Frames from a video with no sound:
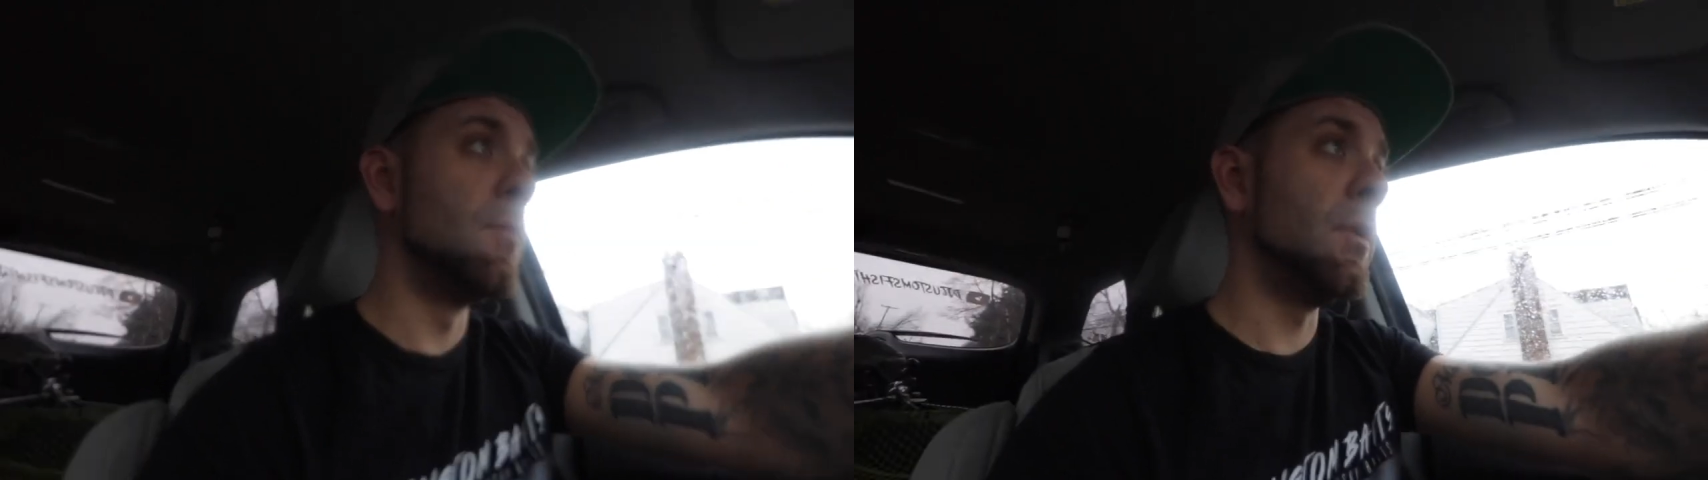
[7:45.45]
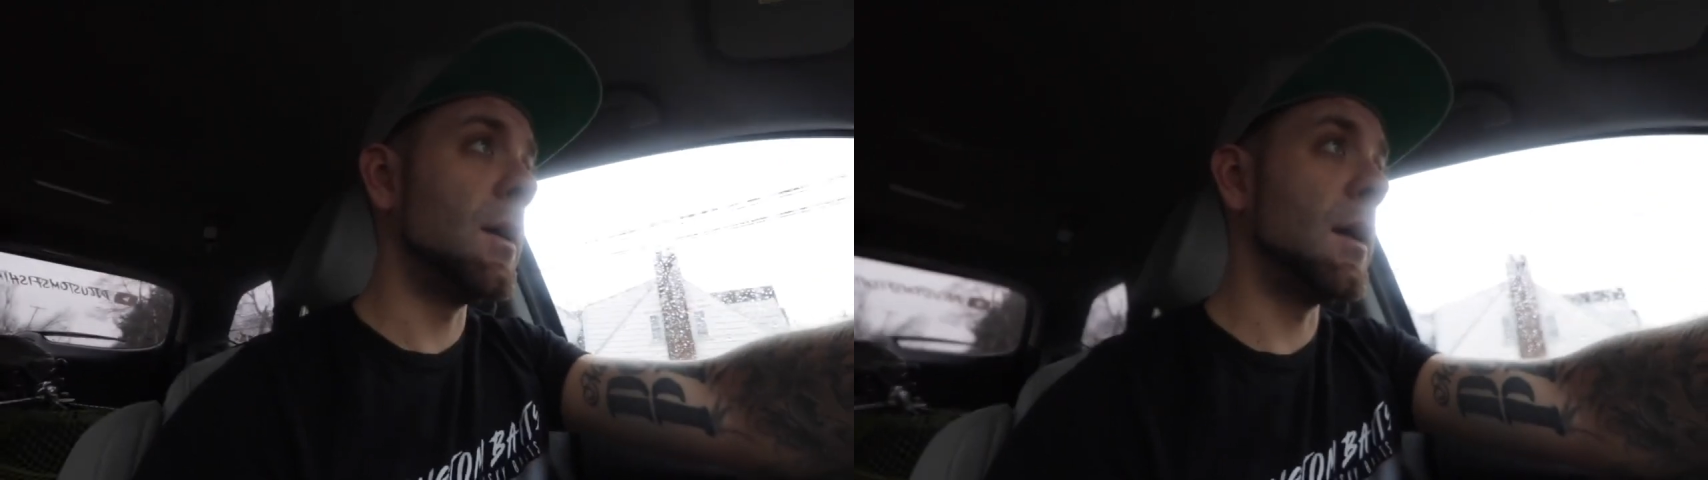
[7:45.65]

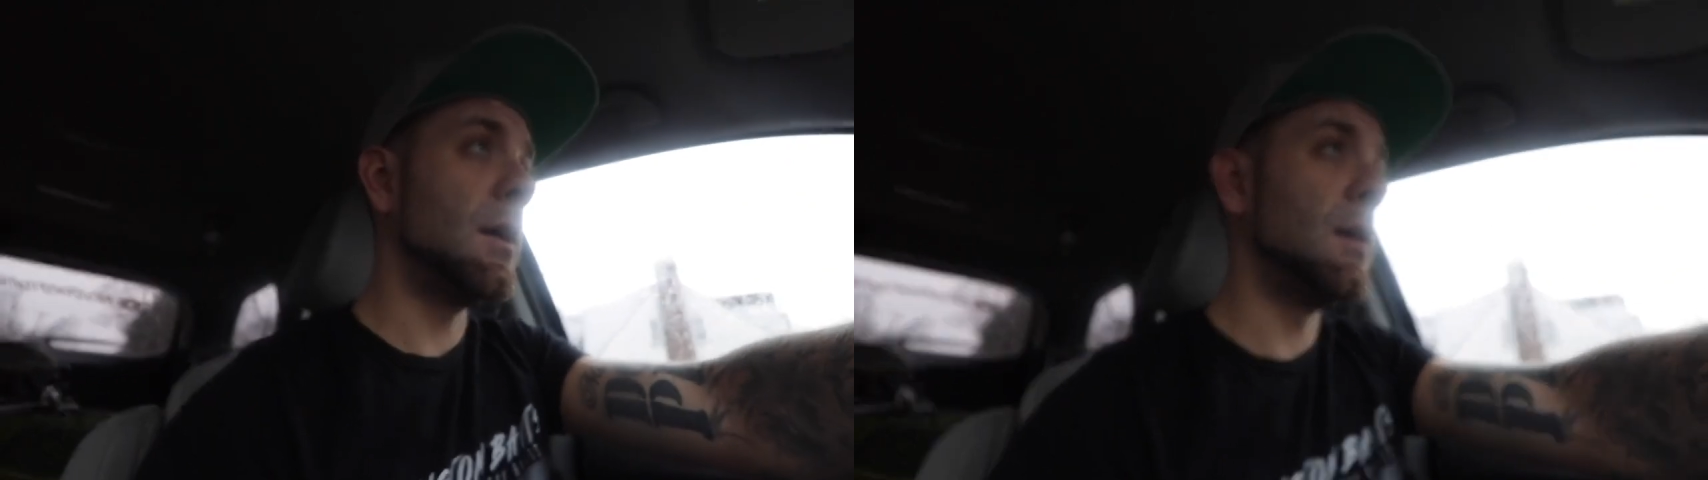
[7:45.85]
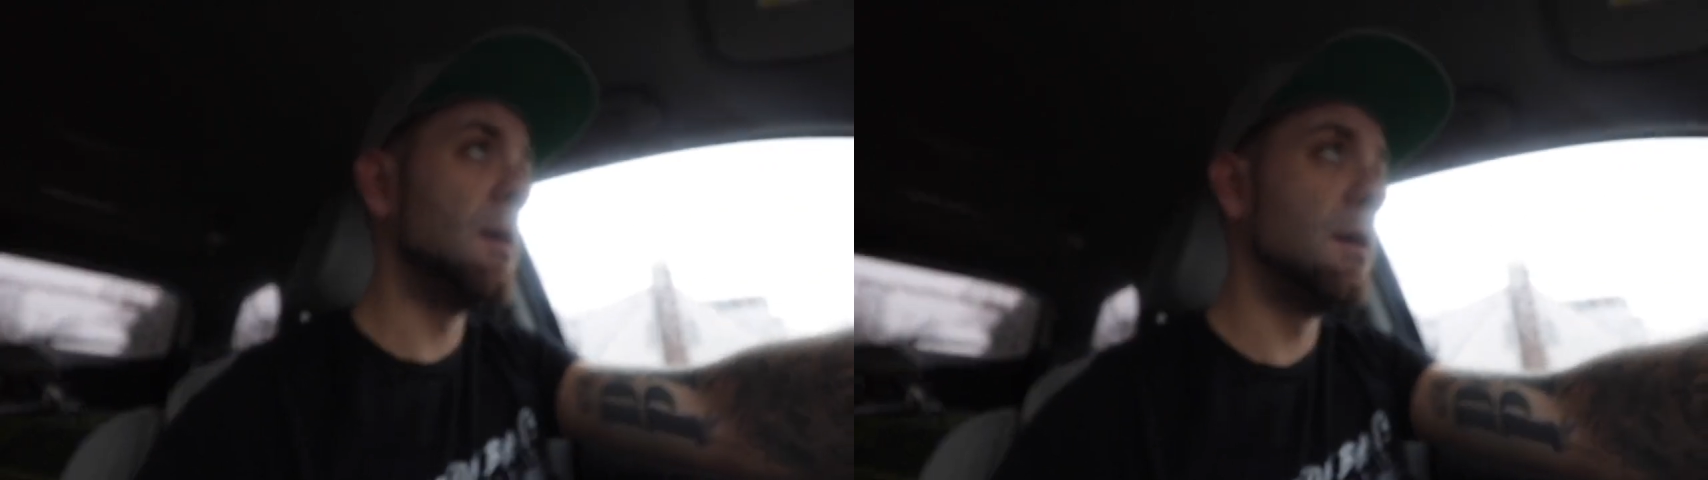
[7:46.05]

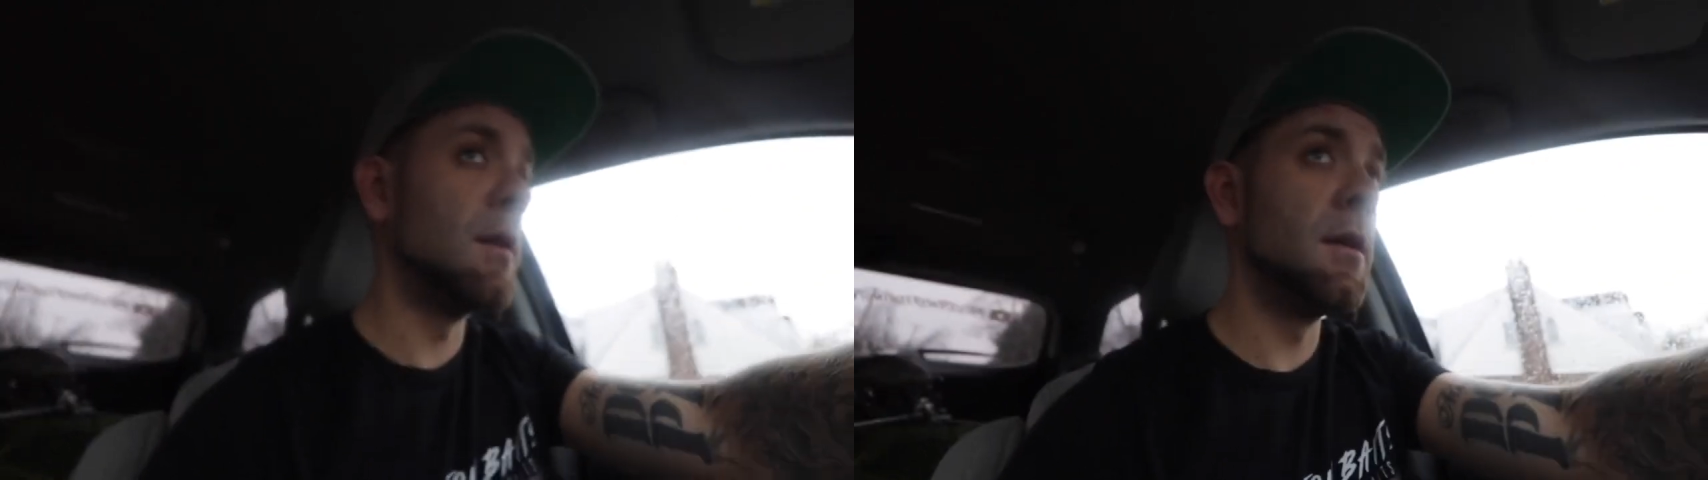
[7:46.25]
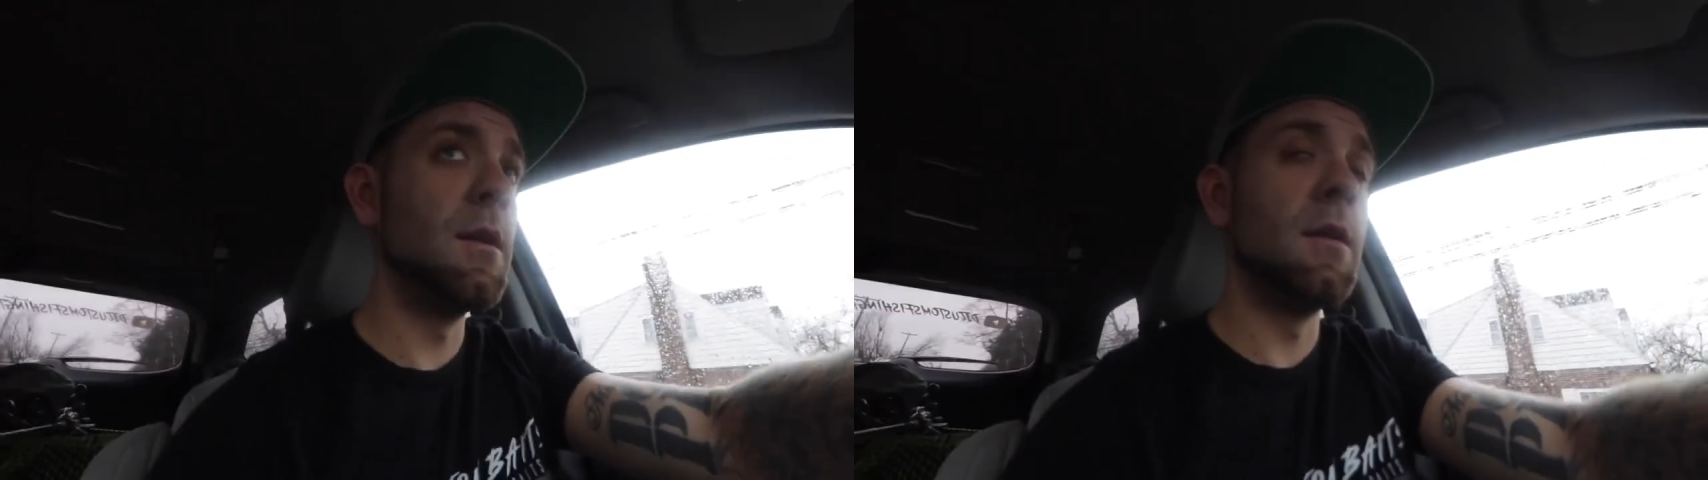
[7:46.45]
but
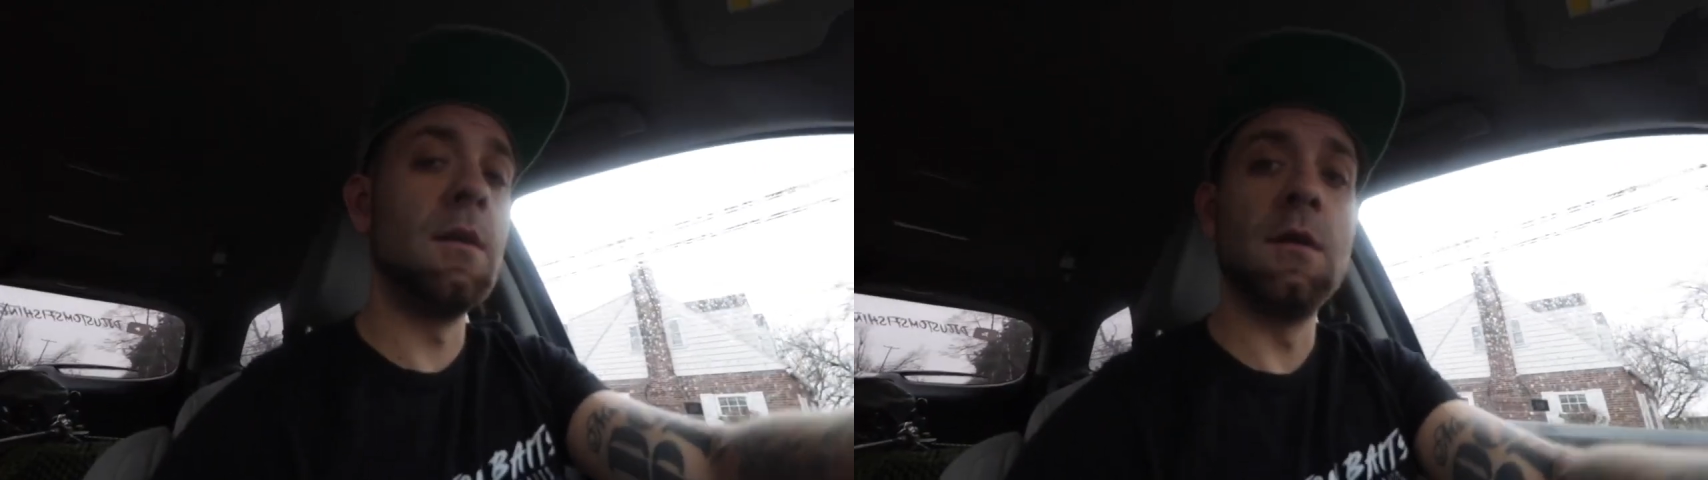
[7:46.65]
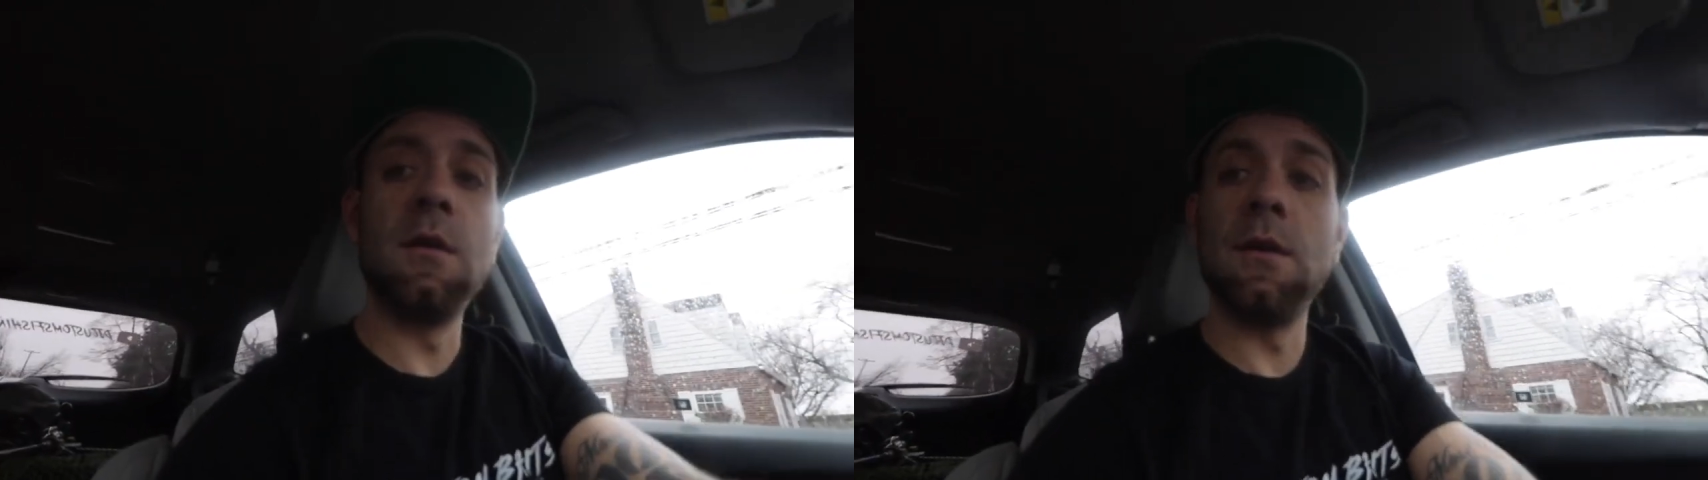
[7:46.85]

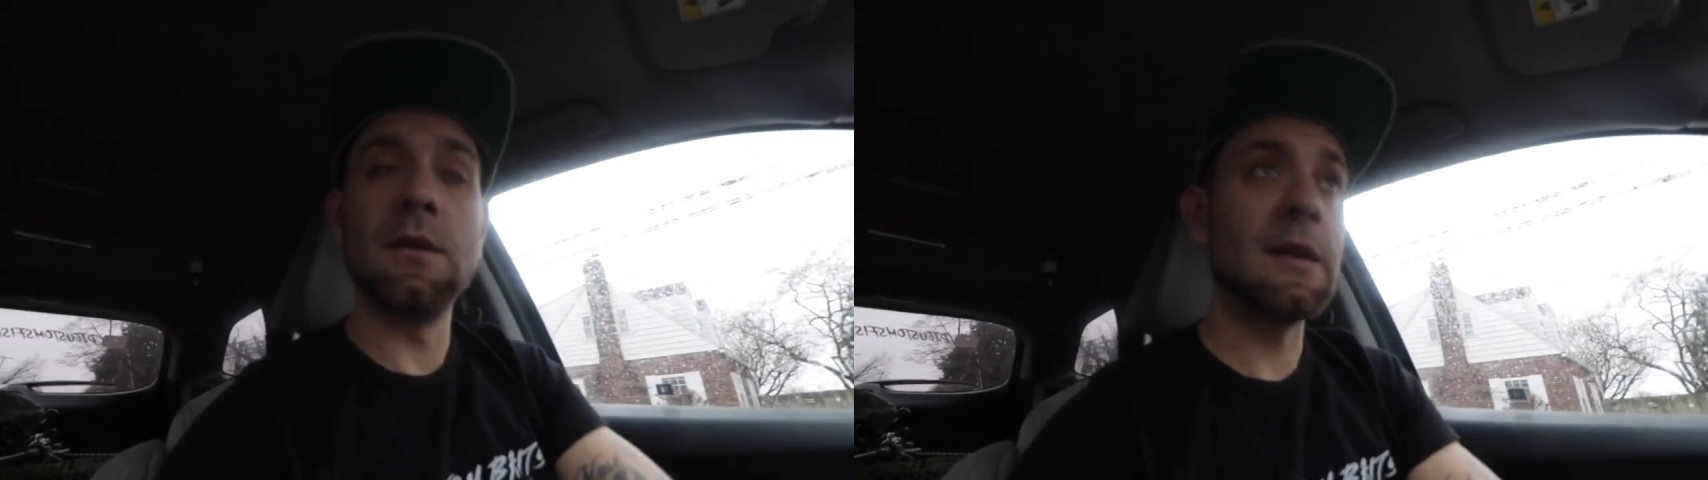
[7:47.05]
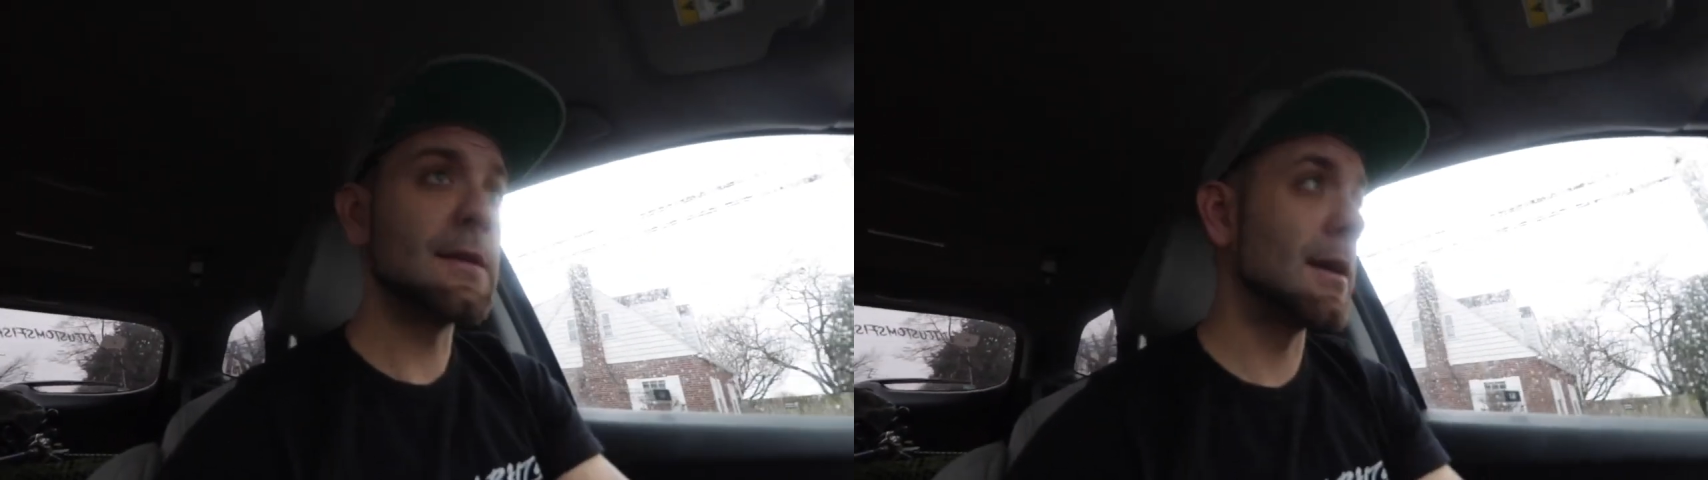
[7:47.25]

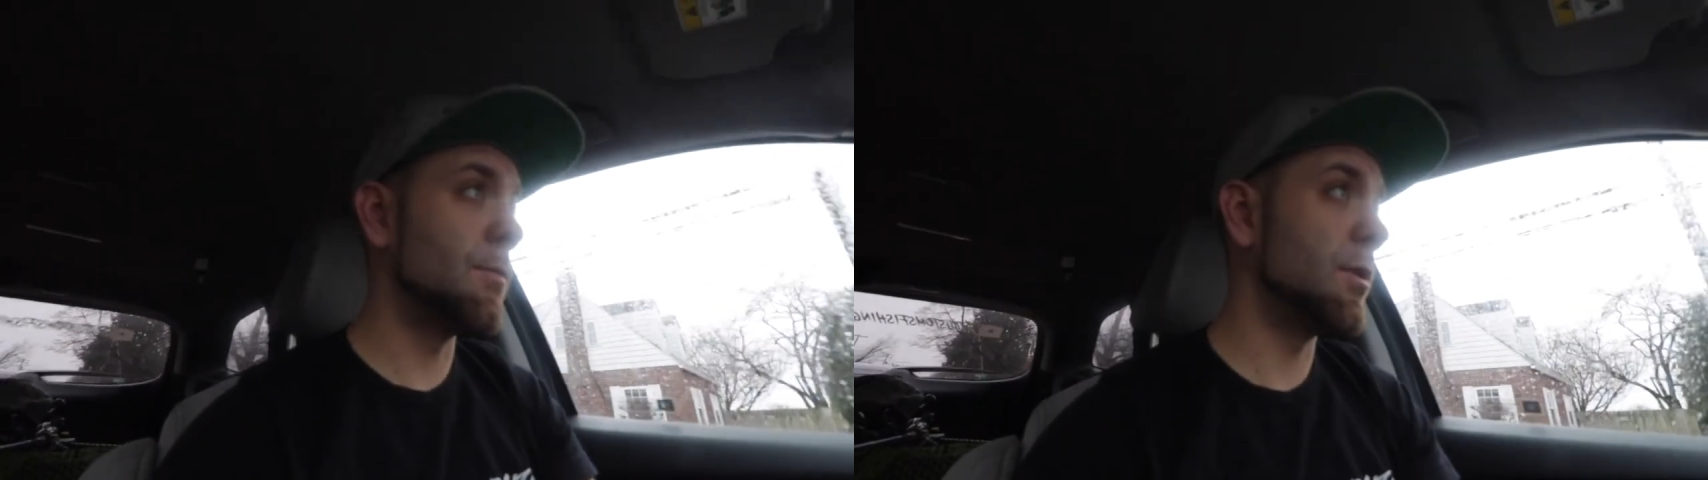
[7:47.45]
does help